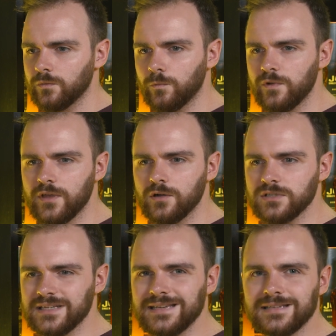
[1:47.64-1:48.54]
With
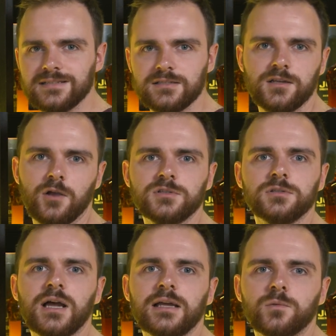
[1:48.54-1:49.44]
those East
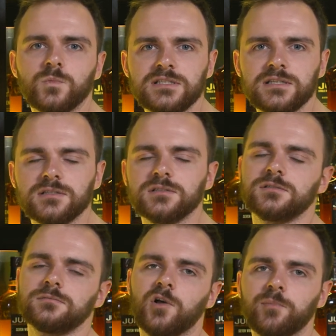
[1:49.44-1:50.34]
Coastal Highland
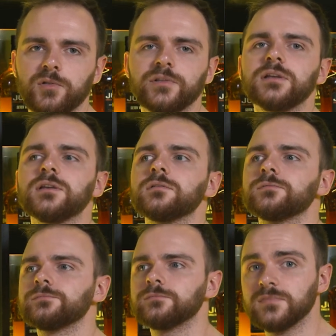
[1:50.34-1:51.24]
whiskies, Old Pontney,
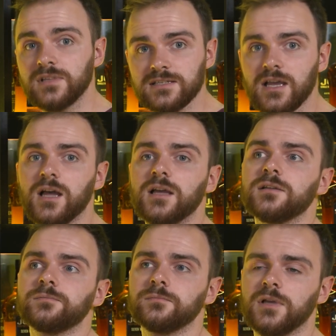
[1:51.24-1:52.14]
this
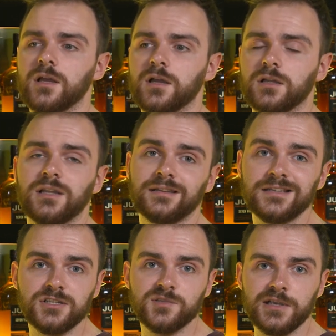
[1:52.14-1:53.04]
guy,
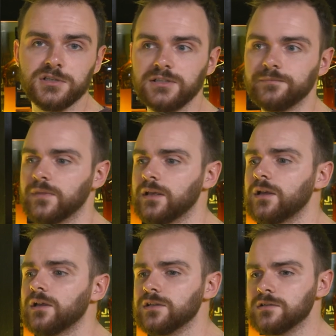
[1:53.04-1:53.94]
Clanleash especially,
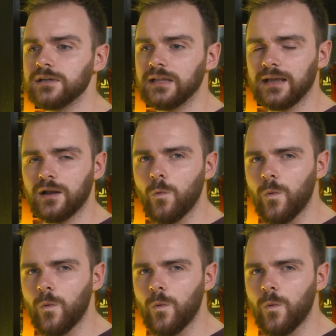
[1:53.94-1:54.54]
you do get that kind of